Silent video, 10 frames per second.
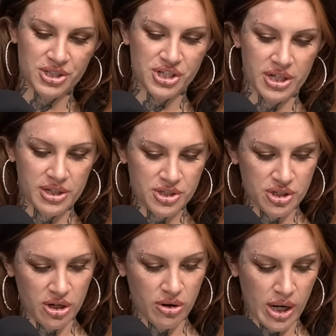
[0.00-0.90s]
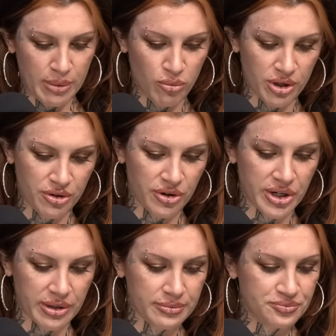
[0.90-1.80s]
shit. So I'm I,
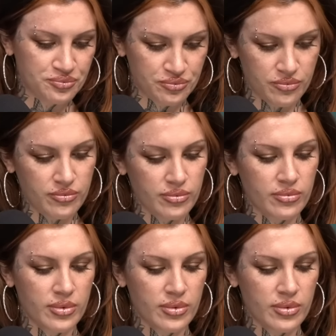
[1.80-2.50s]
wondering. I think